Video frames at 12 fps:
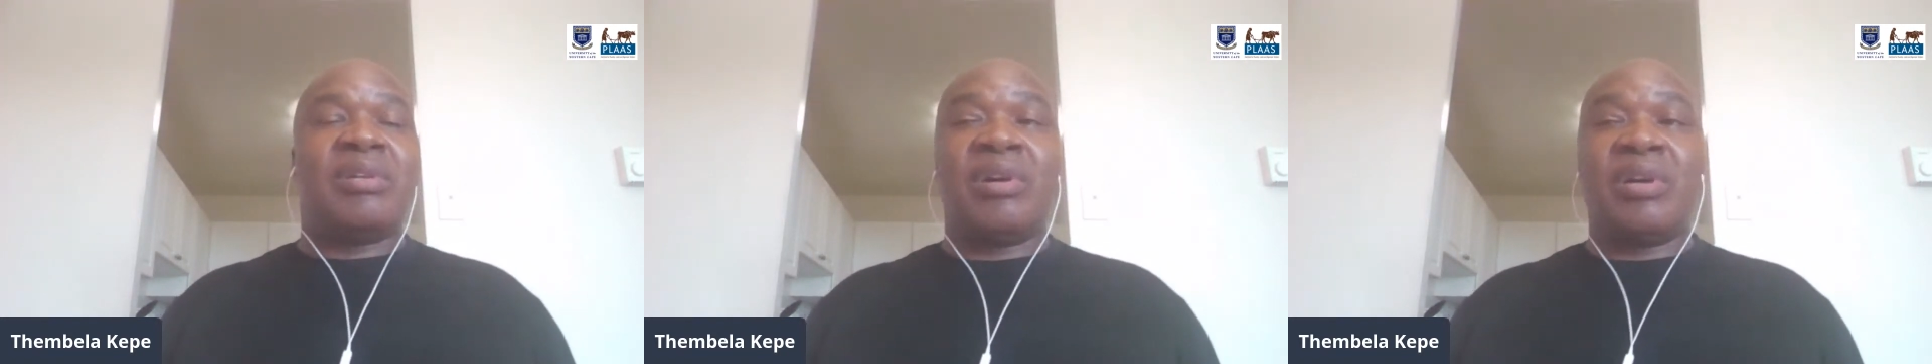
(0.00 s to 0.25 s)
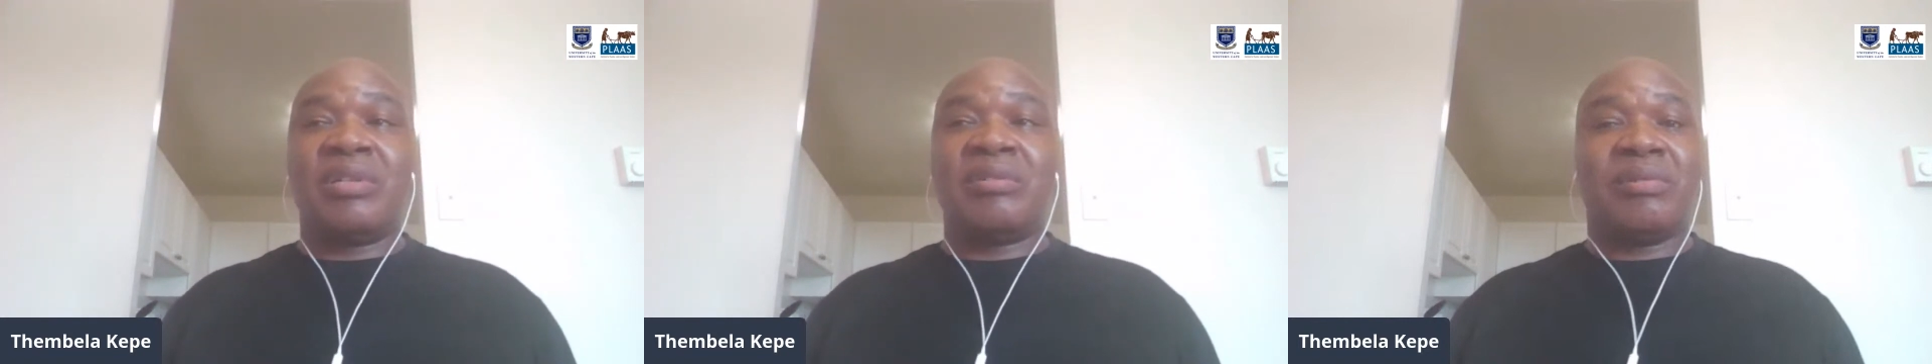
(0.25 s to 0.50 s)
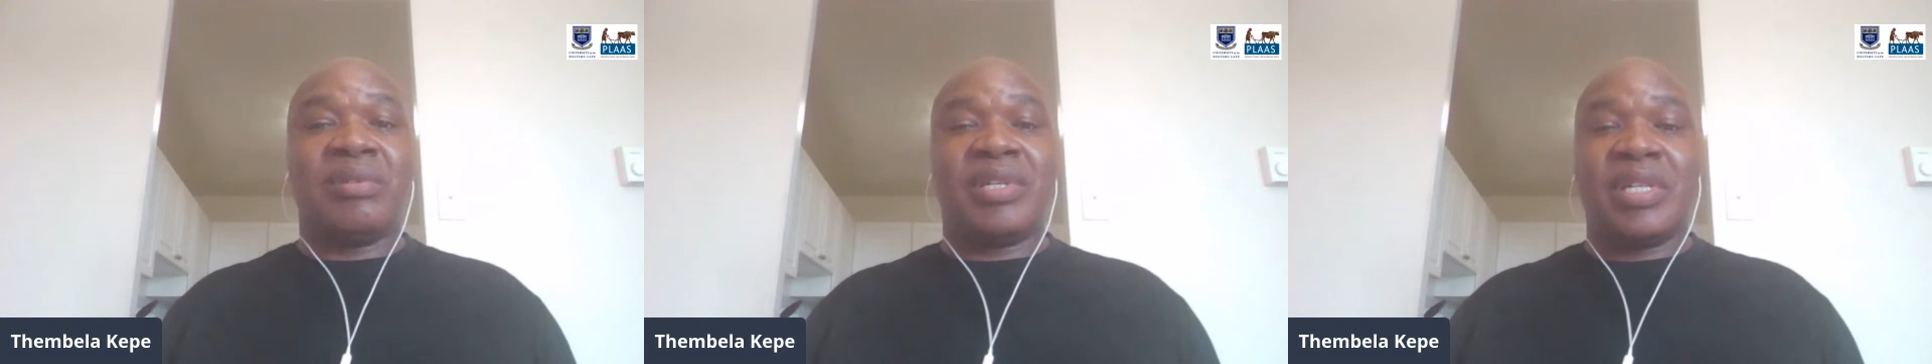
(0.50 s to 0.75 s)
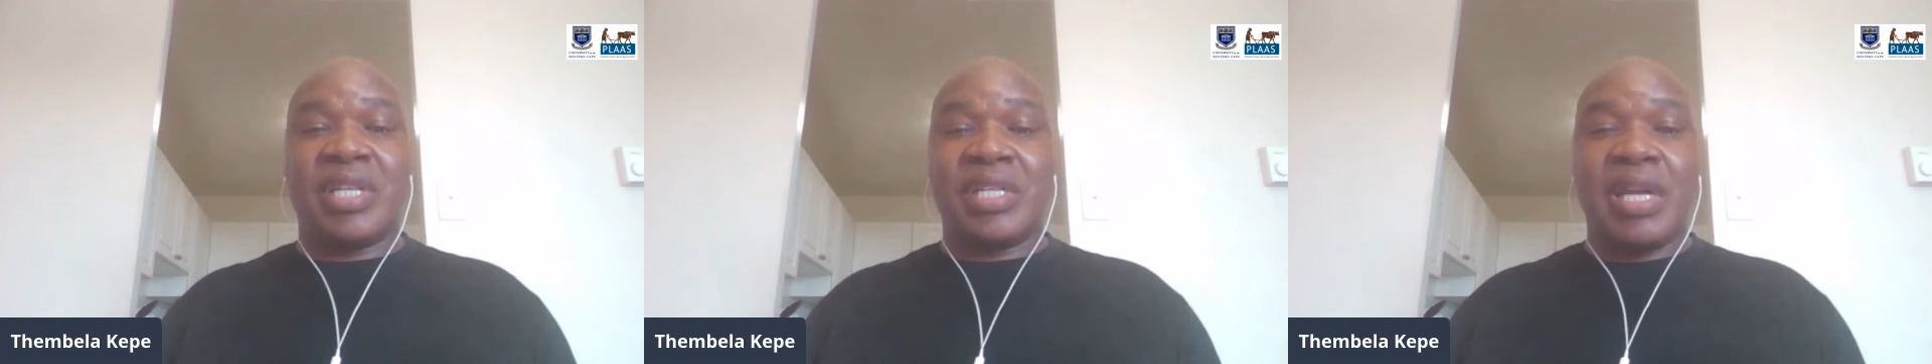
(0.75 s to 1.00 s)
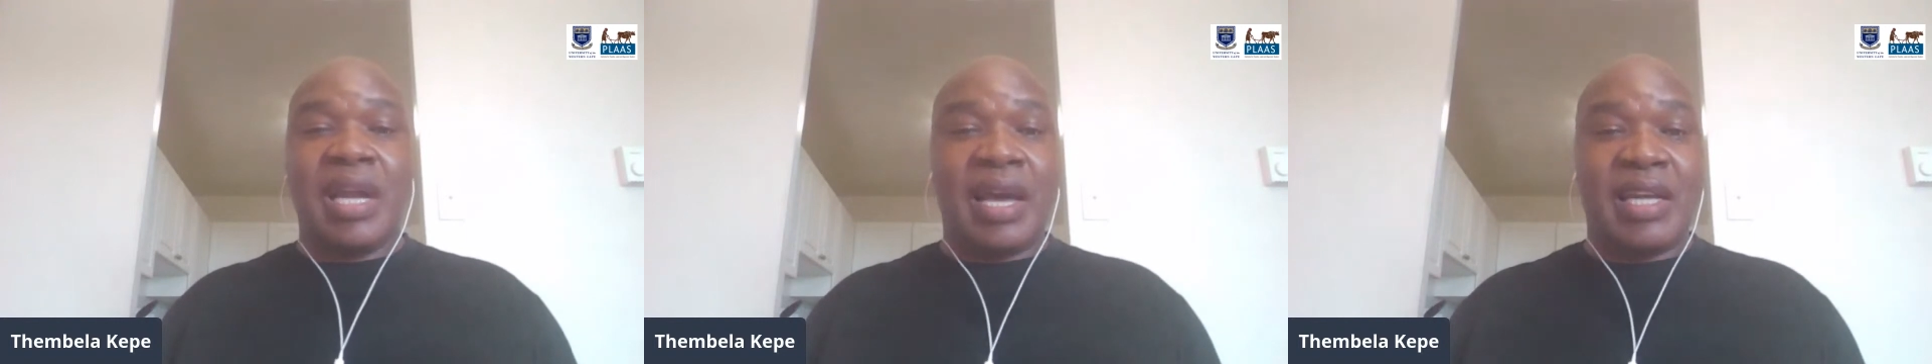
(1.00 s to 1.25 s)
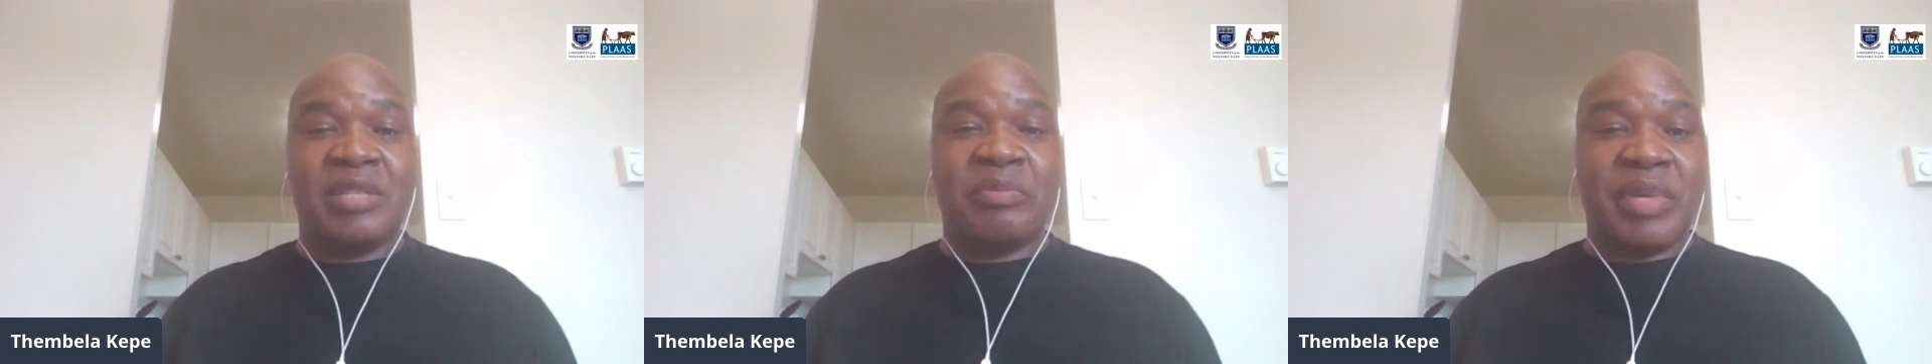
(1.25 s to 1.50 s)
talk to a
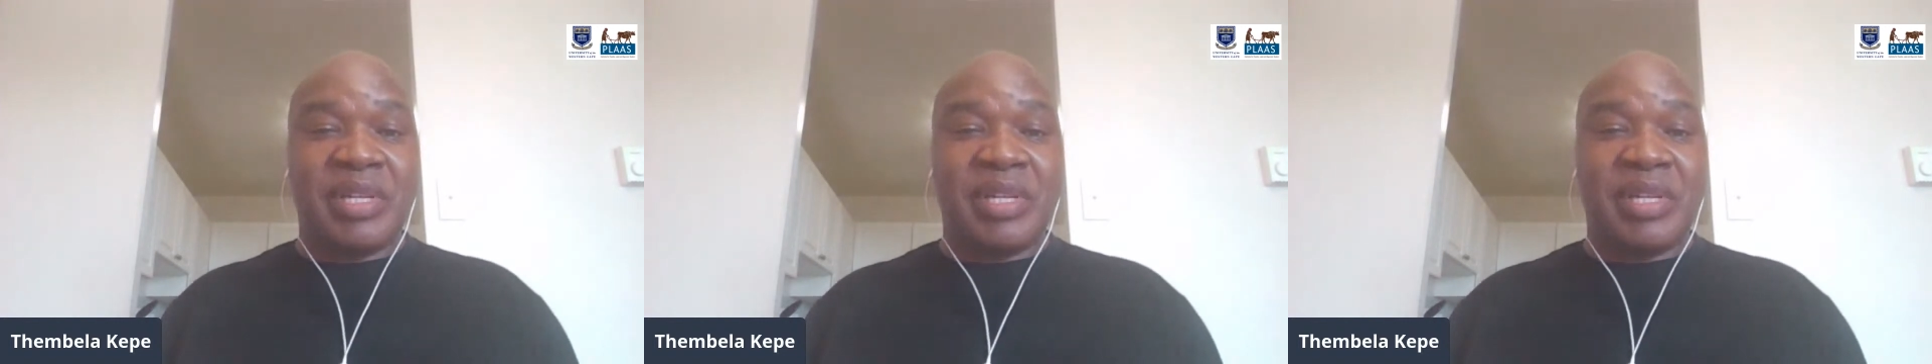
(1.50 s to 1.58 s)
racialized